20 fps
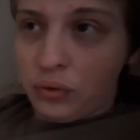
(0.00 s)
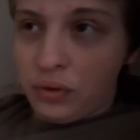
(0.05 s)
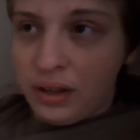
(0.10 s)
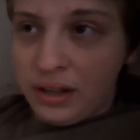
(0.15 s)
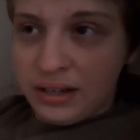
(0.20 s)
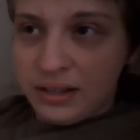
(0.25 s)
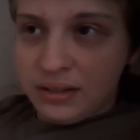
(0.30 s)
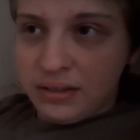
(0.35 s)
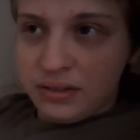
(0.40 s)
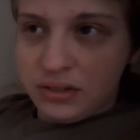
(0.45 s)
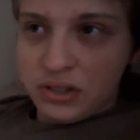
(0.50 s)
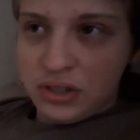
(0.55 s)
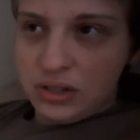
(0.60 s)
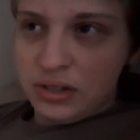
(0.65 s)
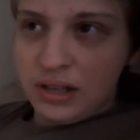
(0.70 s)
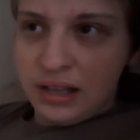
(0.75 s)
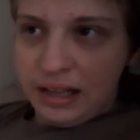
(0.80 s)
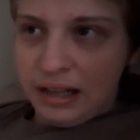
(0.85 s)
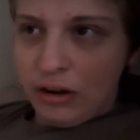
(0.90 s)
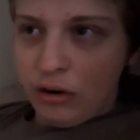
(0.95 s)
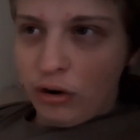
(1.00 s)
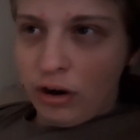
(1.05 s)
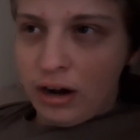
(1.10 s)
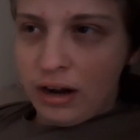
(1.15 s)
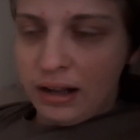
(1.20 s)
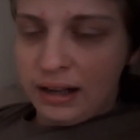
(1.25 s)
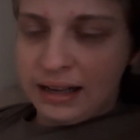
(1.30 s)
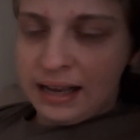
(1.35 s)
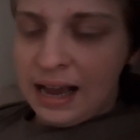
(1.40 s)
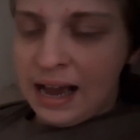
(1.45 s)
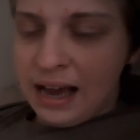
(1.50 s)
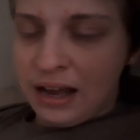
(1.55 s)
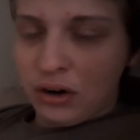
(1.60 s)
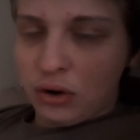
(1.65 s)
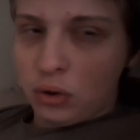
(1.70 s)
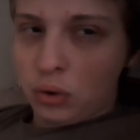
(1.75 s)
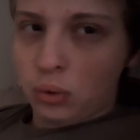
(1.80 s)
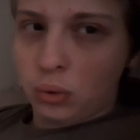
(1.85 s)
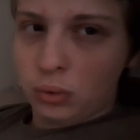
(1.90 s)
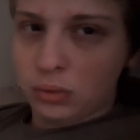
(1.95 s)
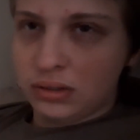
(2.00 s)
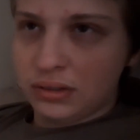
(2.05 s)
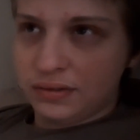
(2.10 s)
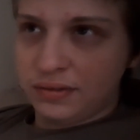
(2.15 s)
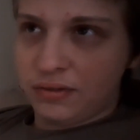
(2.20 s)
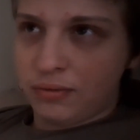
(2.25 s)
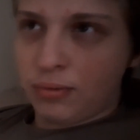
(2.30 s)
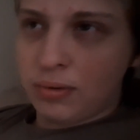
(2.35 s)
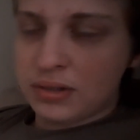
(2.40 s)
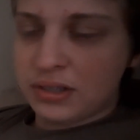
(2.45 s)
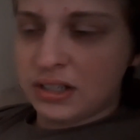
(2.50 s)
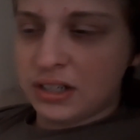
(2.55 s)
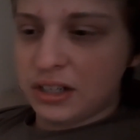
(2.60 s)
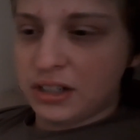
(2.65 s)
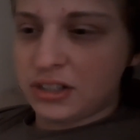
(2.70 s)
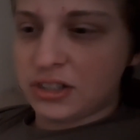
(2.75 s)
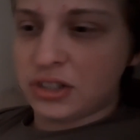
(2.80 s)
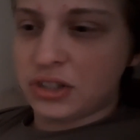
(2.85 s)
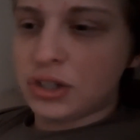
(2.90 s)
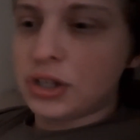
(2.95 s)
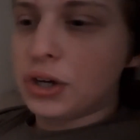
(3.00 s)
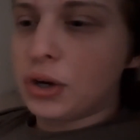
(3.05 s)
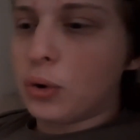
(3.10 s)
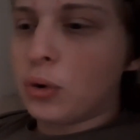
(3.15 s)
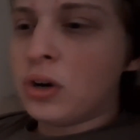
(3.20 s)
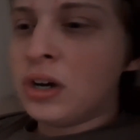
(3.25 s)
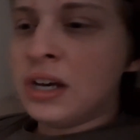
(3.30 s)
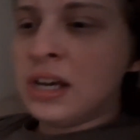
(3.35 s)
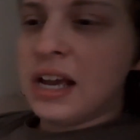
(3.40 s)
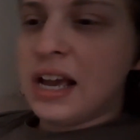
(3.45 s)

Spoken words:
They got a hold of President Snow,